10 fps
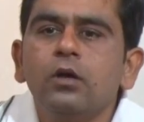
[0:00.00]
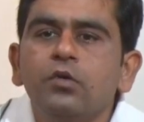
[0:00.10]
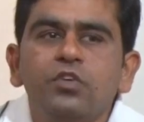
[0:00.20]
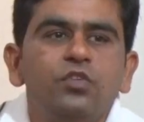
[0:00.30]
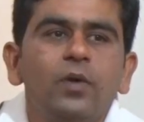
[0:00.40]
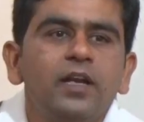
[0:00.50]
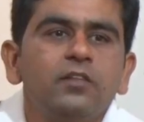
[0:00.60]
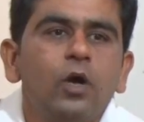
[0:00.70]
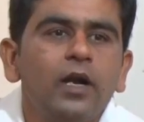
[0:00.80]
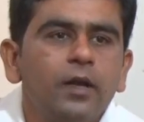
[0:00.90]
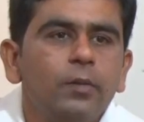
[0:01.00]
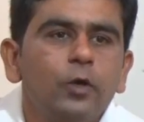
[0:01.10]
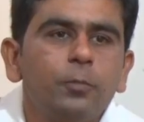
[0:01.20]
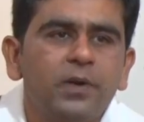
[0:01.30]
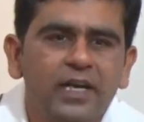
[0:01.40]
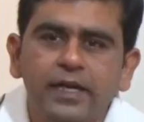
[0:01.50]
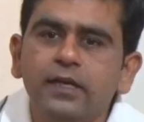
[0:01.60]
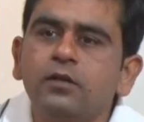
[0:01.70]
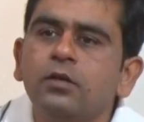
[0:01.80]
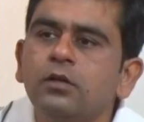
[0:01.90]
is not able to
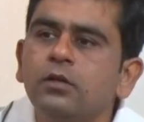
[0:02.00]
predict